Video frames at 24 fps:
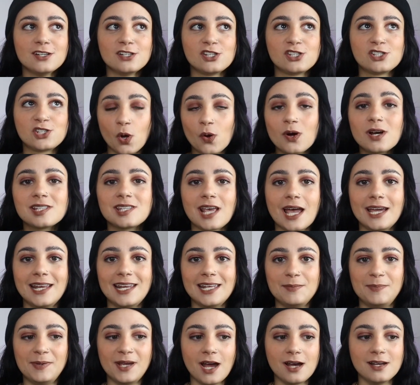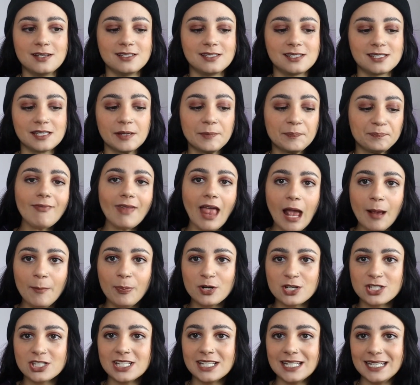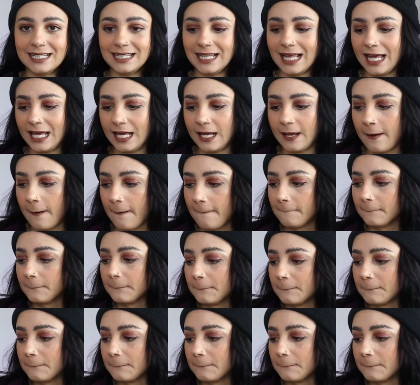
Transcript: so excited because I personally like